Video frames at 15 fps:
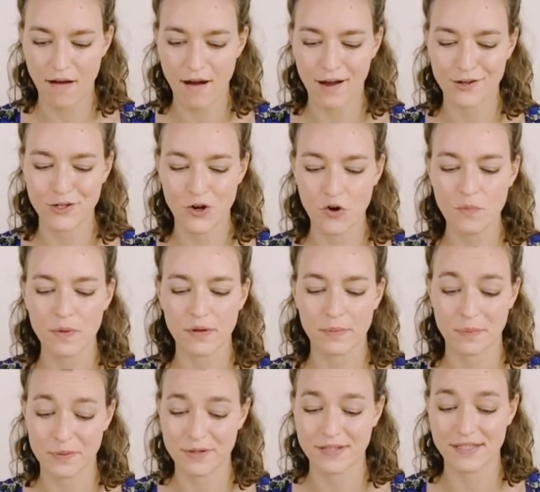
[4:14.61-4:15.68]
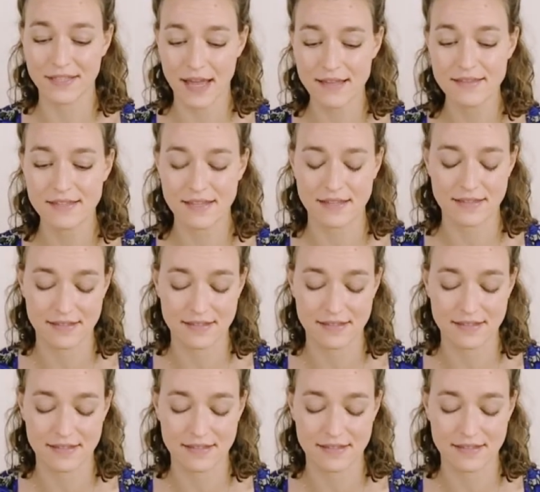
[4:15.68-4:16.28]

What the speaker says: October presents in